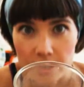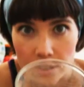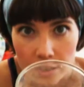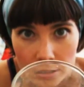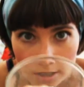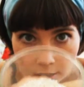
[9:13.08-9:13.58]

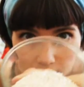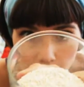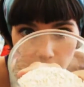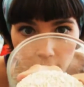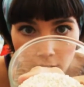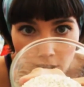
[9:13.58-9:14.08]

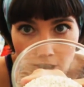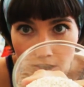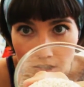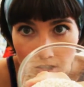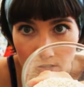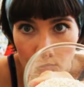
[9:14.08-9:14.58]
see
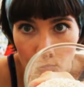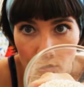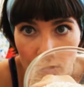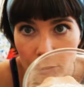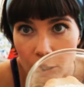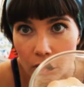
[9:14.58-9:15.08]

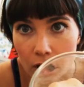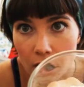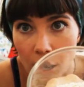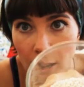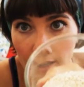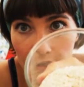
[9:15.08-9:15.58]
what they're
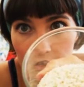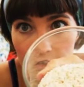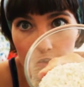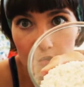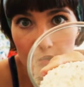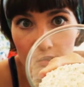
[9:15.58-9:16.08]

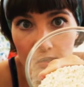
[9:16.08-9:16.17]
like.